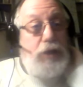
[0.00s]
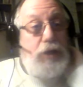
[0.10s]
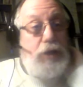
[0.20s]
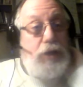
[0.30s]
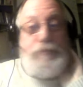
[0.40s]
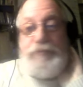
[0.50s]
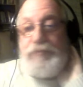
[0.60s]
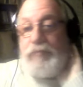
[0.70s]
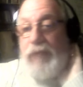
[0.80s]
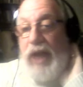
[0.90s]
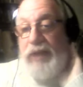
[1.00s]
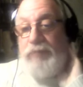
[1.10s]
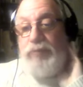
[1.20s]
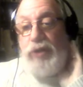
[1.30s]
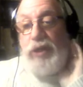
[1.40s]
Um, I
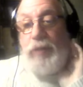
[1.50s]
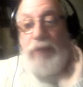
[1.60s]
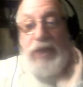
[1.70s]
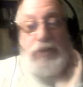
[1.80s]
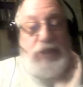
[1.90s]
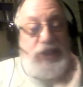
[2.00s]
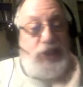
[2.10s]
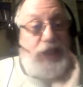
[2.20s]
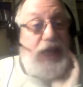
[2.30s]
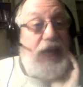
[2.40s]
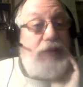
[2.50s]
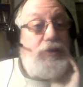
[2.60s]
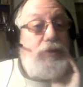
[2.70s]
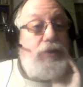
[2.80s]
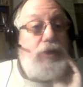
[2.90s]
can put it up on the list
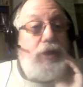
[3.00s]
again.